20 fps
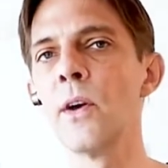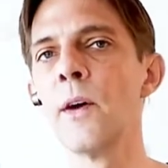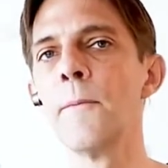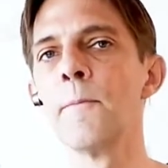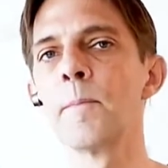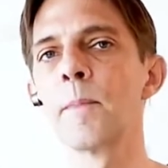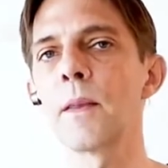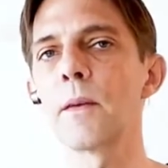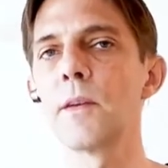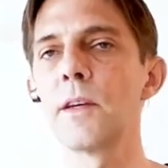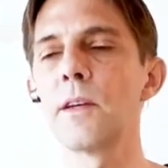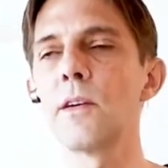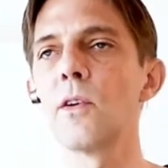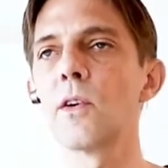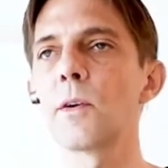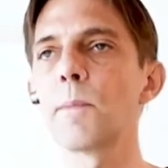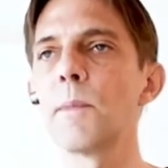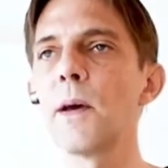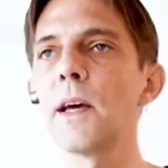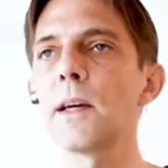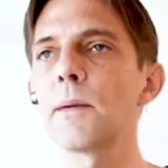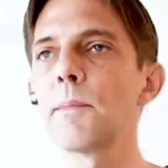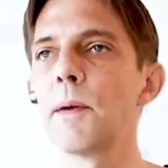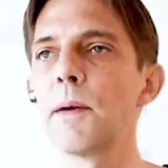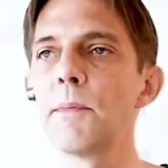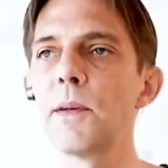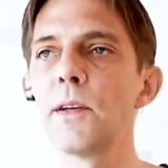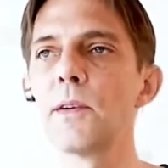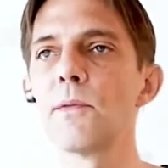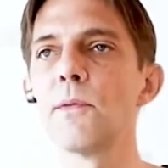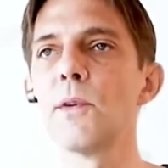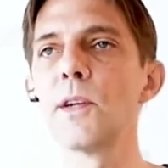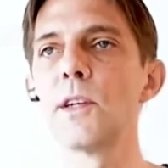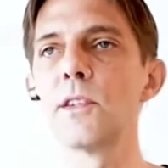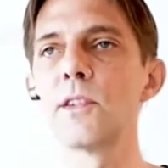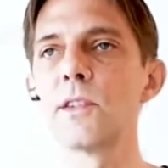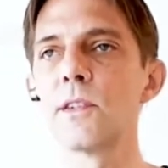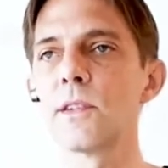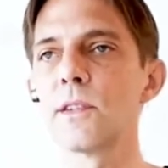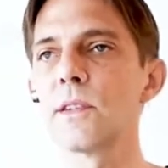when you look back, maybe you want to
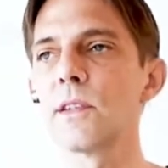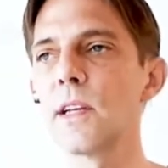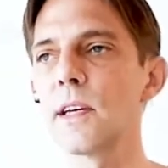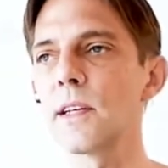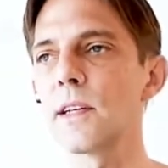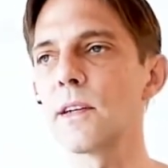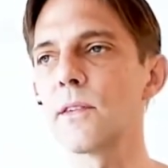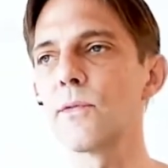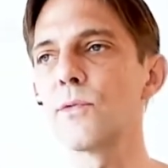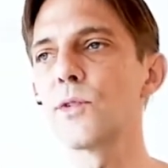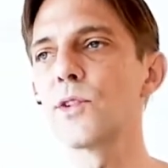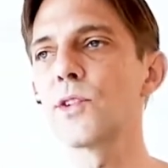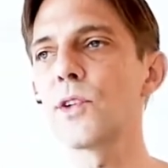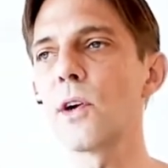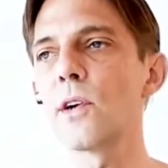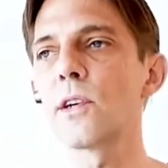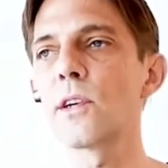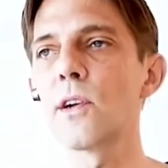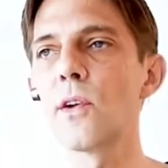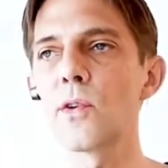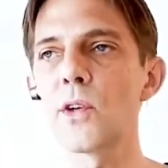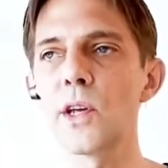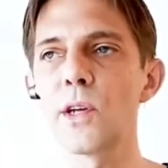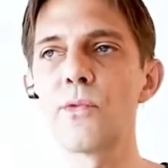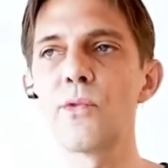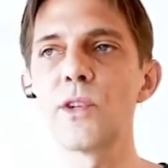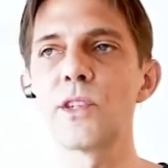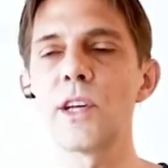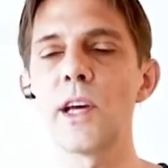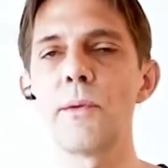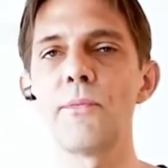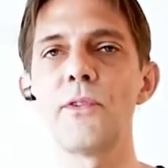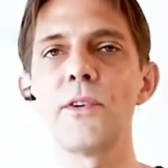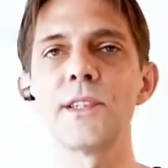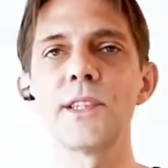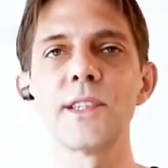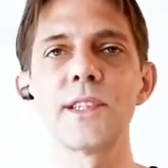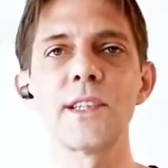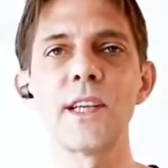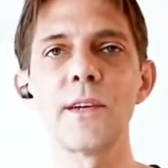like start looking for
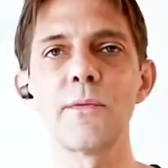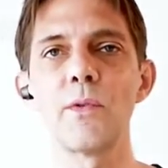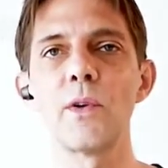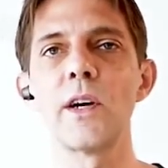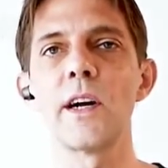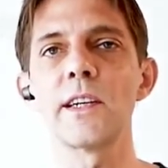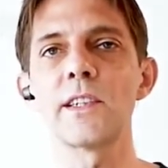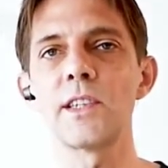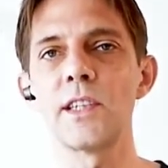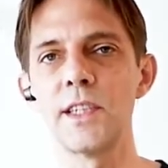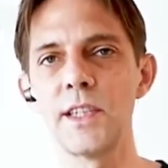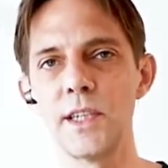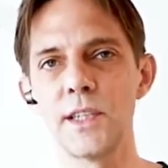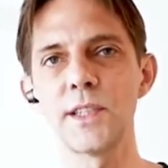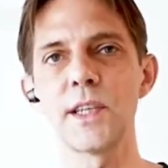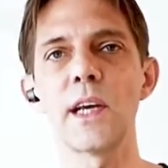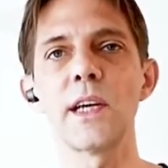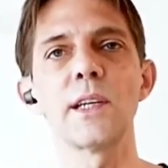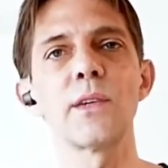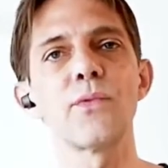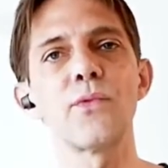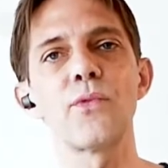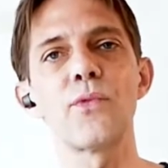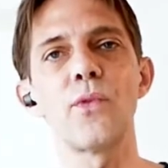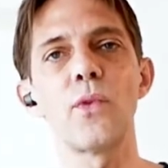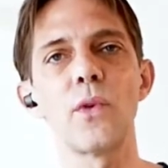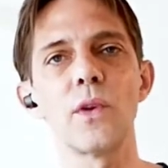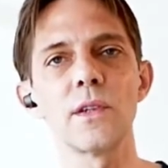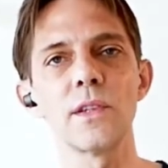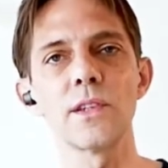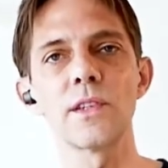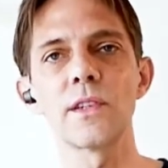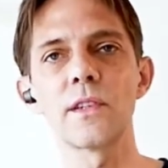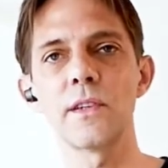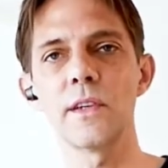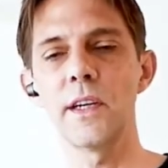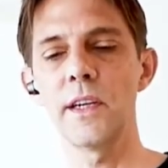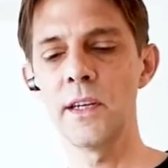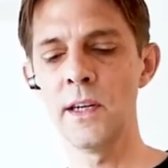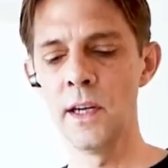typefaces that were actually designed for the
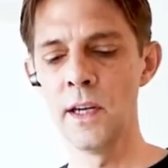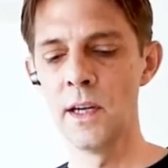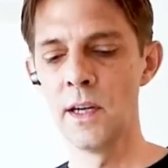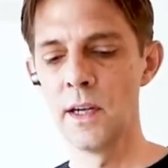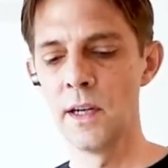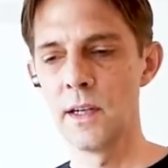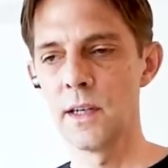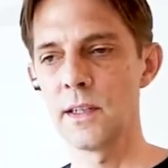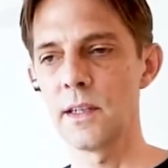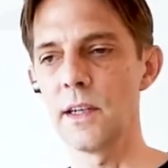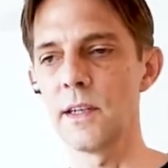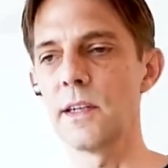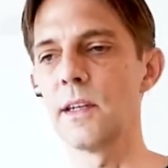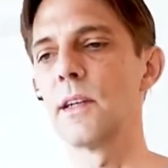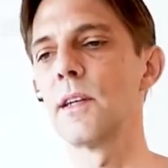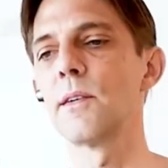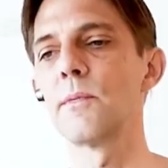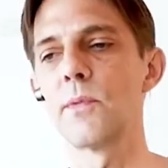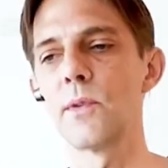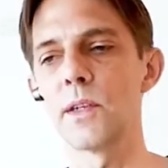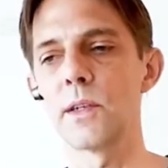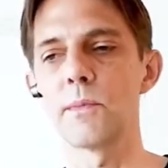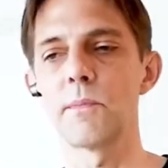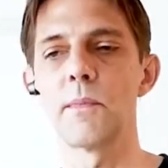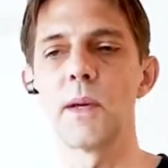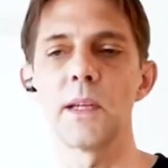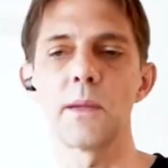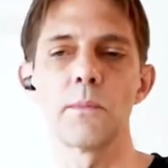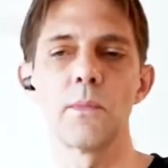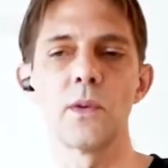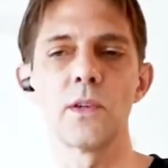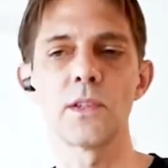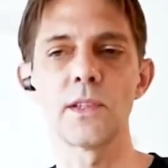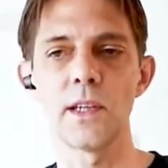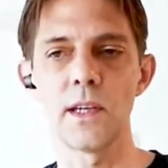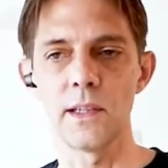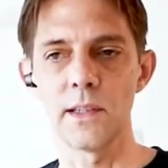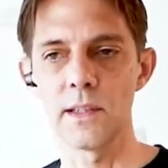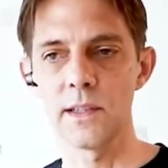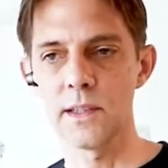screen, then it would make more
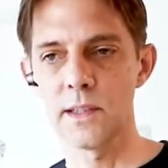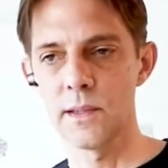sense.